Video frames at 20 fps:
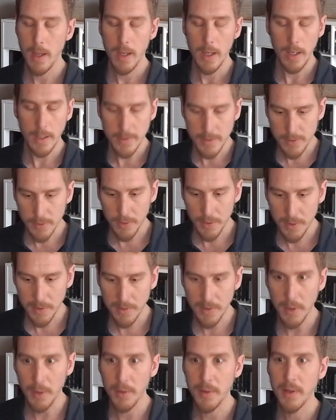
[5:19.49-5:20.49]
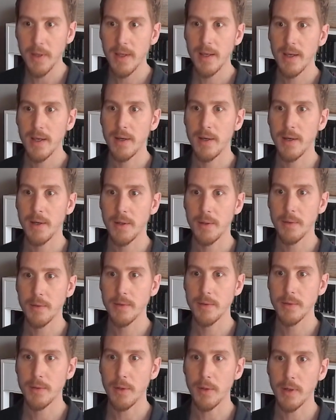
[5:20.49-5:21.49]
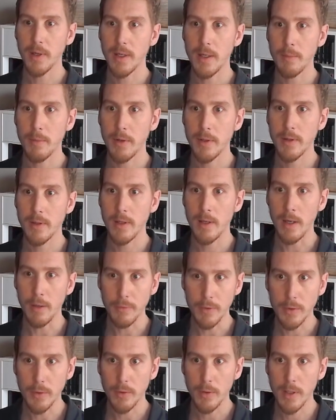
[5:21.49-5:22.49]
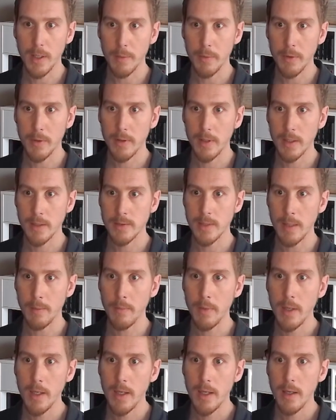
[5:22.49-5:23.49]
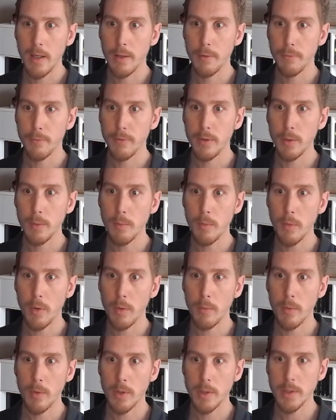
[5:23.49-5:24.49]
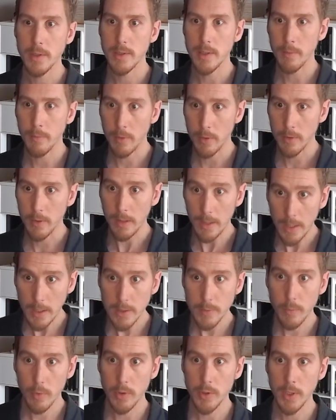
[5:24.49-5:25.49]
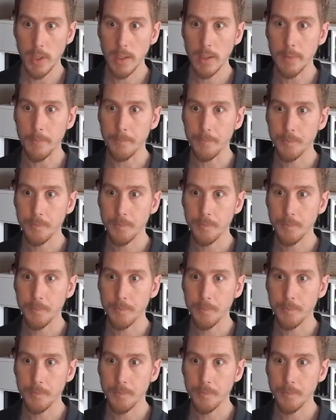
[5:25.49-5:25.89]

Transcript: And so now, after talking about the exam, a few more words about the class project,